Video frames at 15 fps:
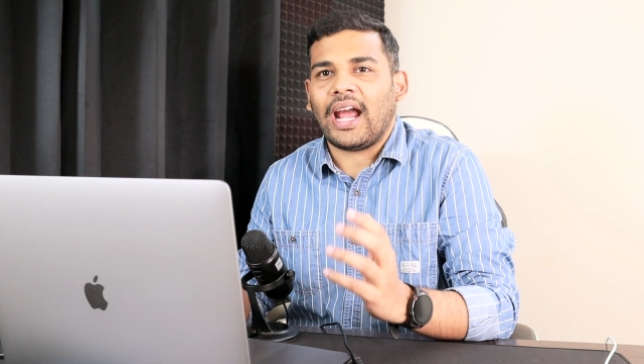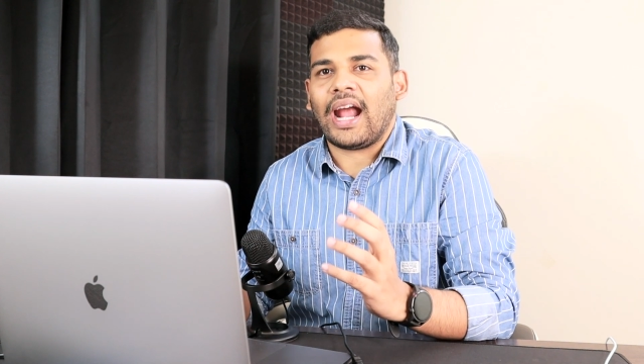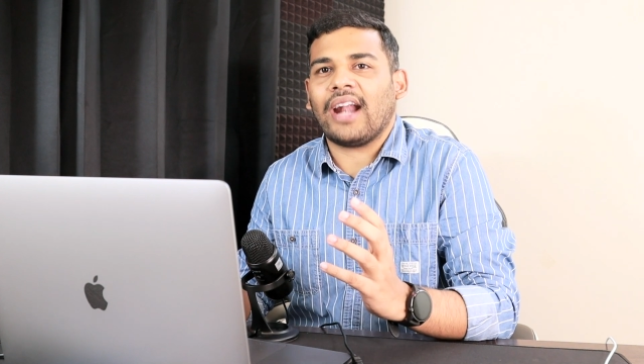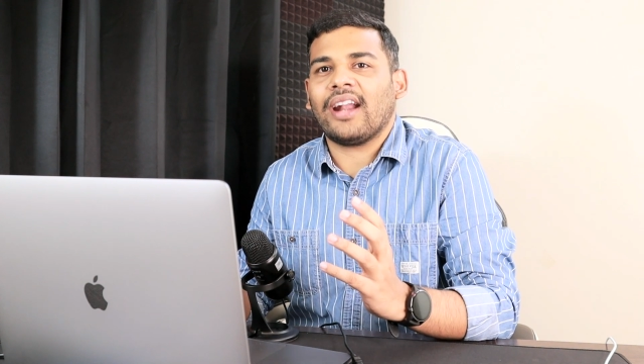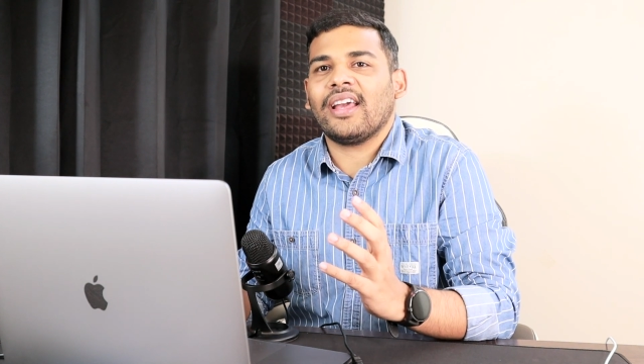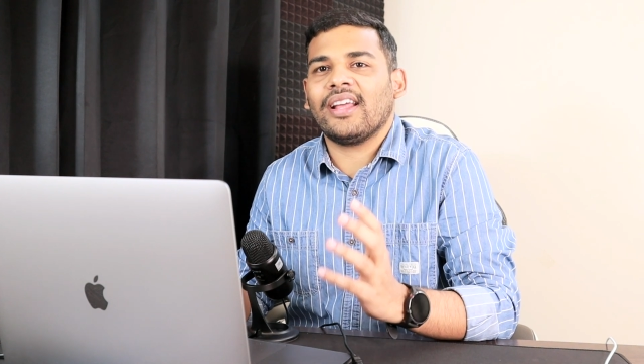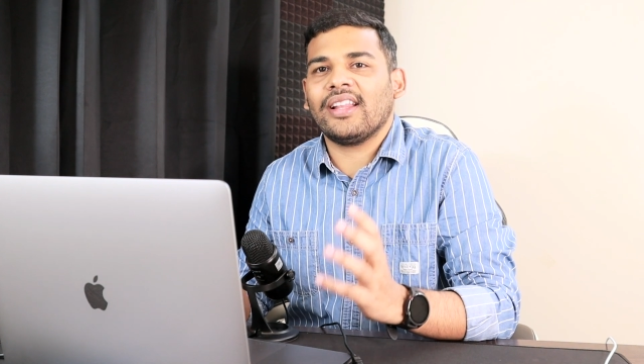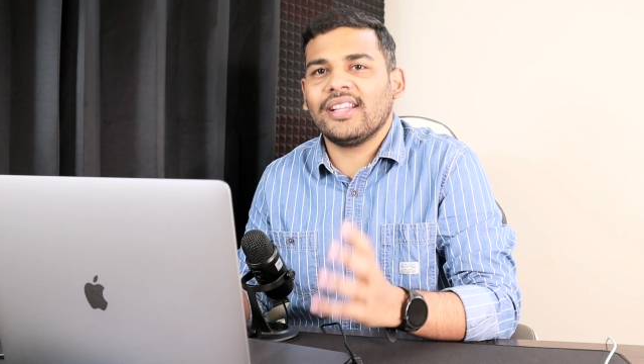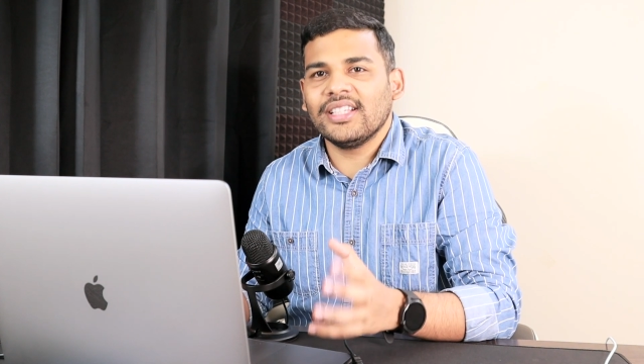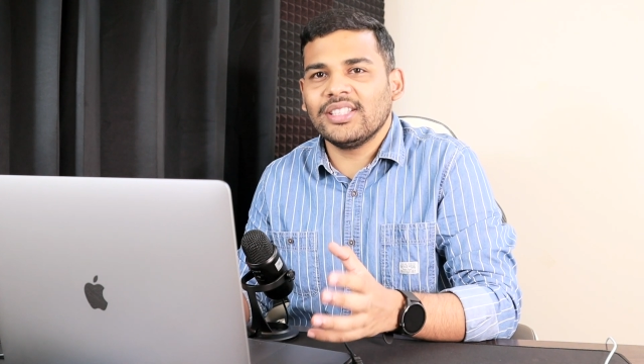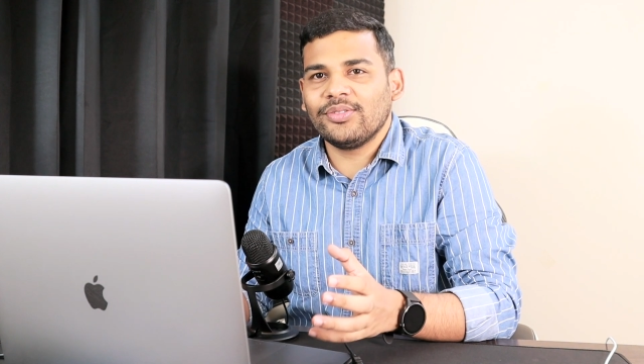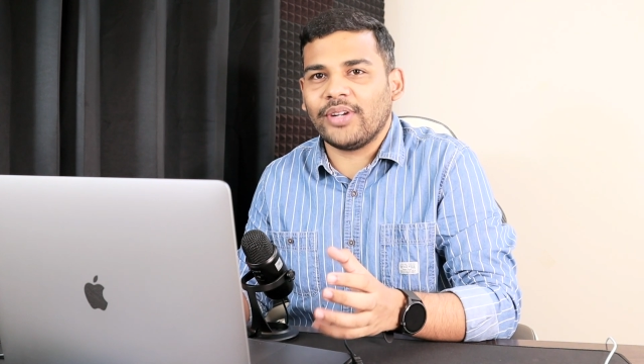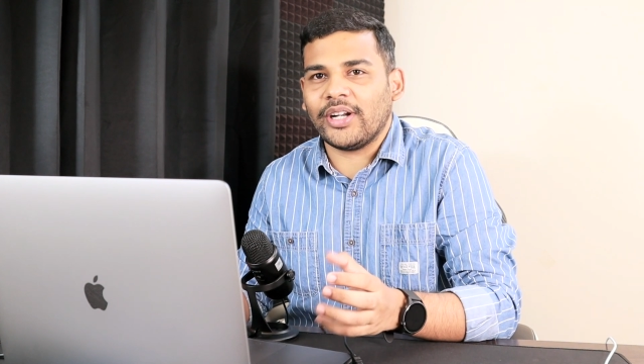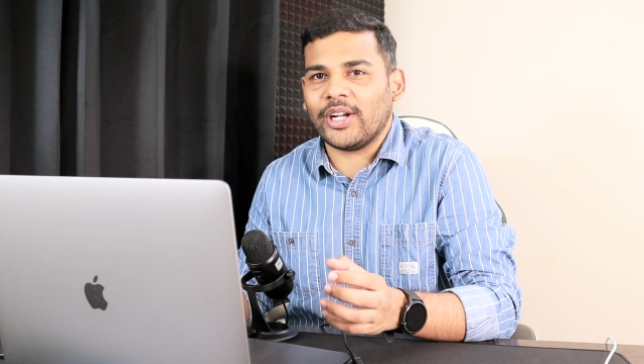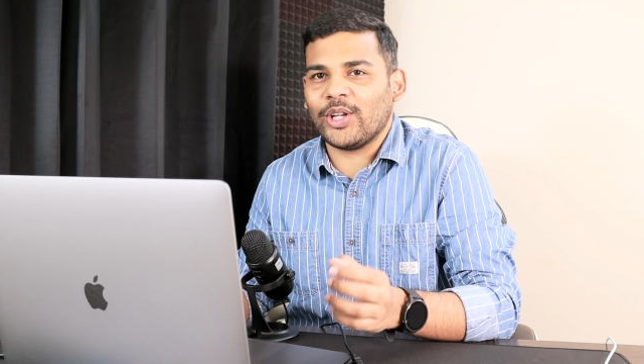And in
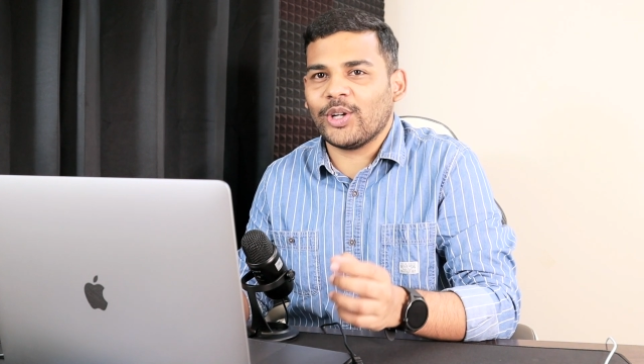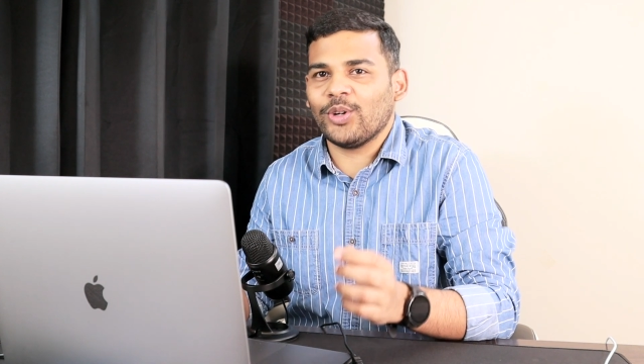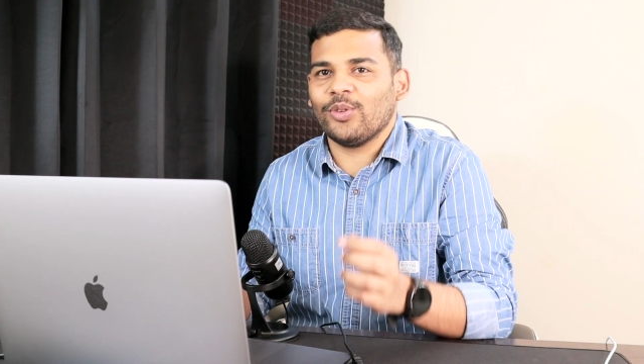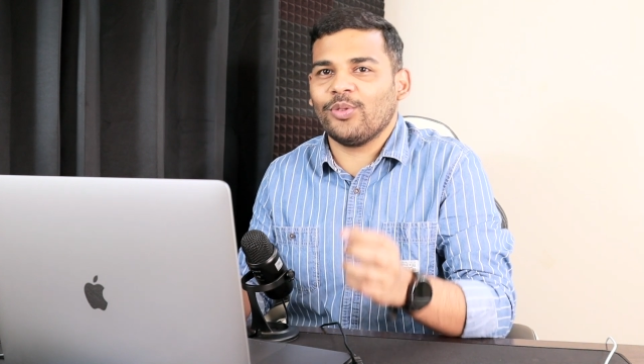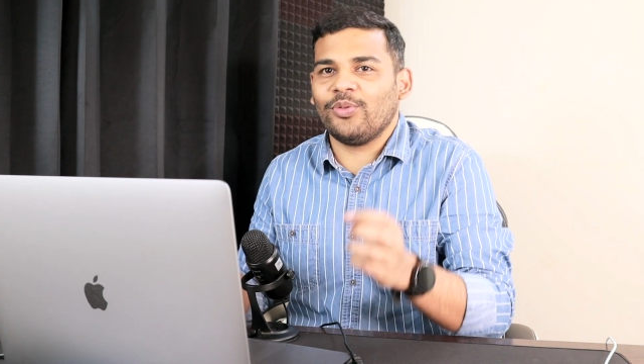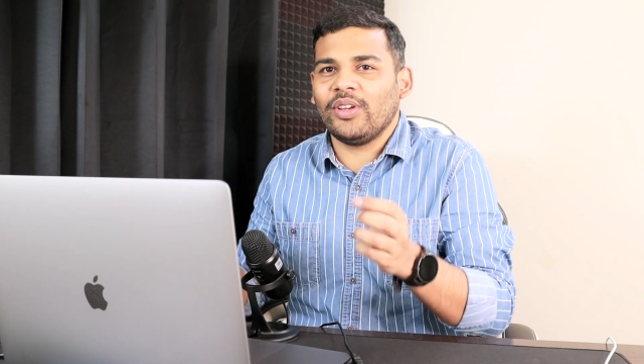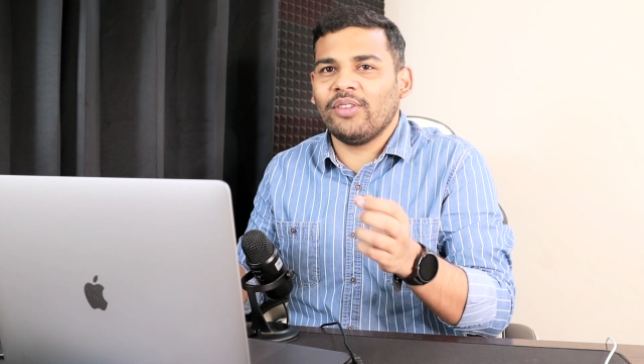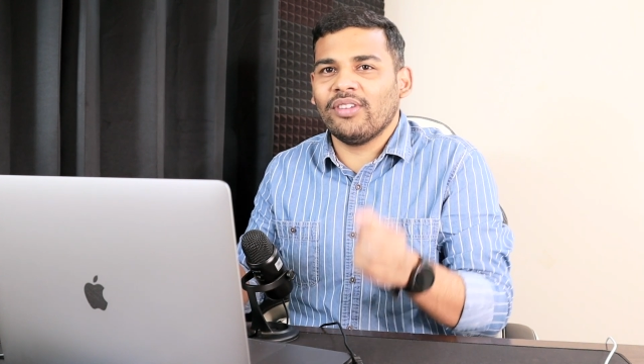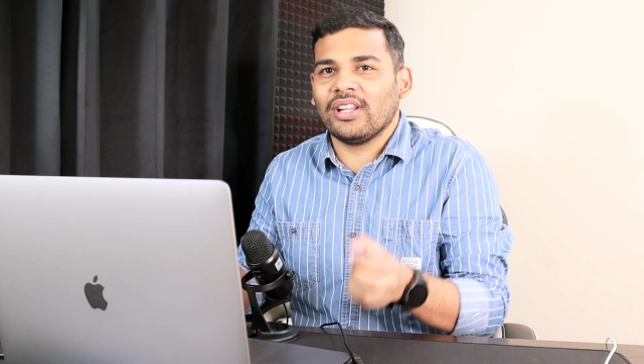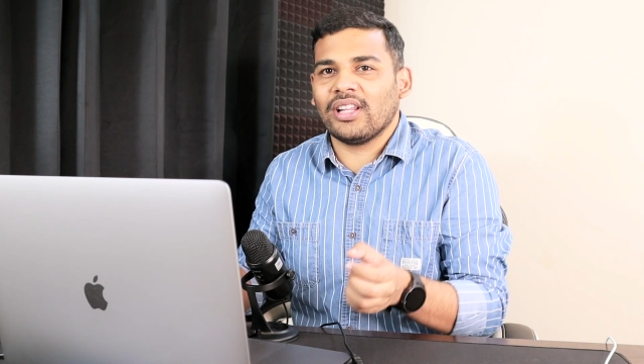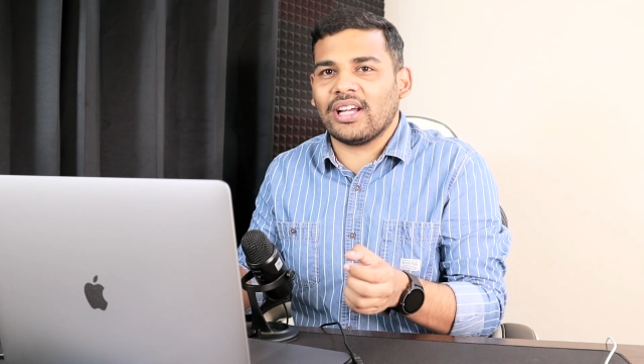this video, we will